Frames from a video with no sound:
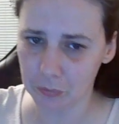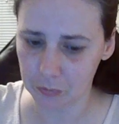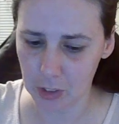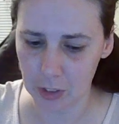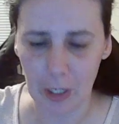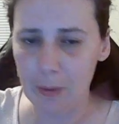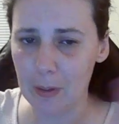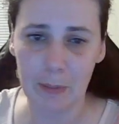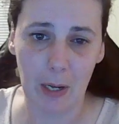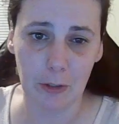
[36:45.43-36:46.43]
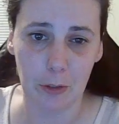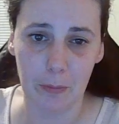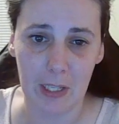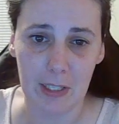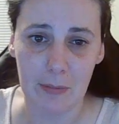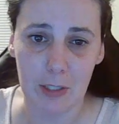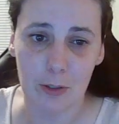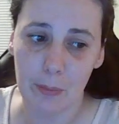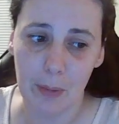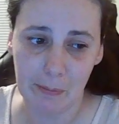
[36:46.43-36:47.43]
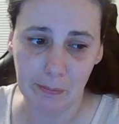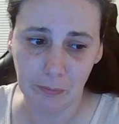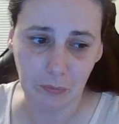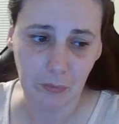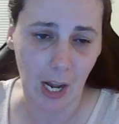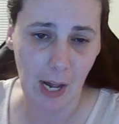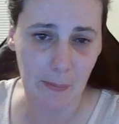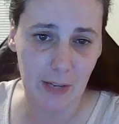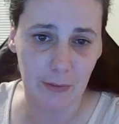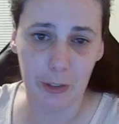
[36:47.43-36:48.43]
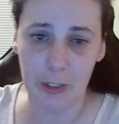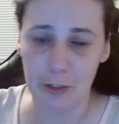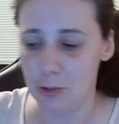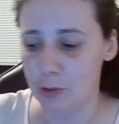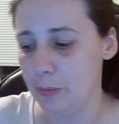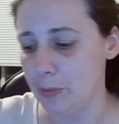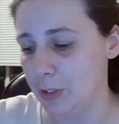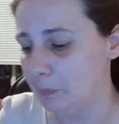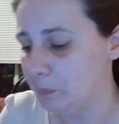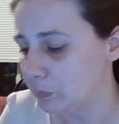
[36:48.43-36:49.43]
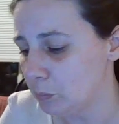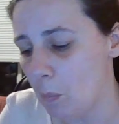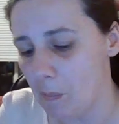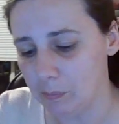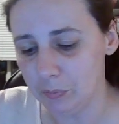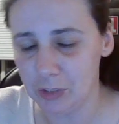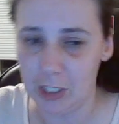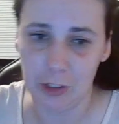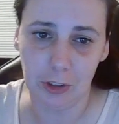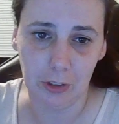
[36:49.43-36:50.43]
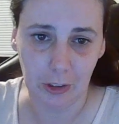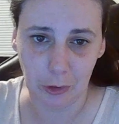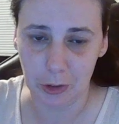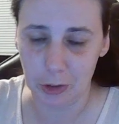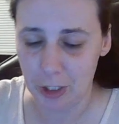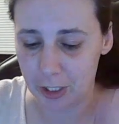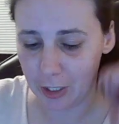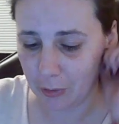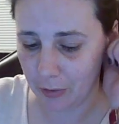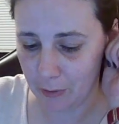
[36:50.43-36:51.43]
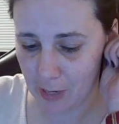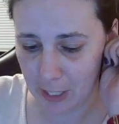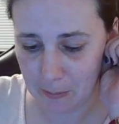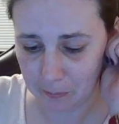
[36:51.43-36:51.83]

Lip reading: They're not sponsored by them. These are I pay for this subscription. I just enjoy sharing it with everybody.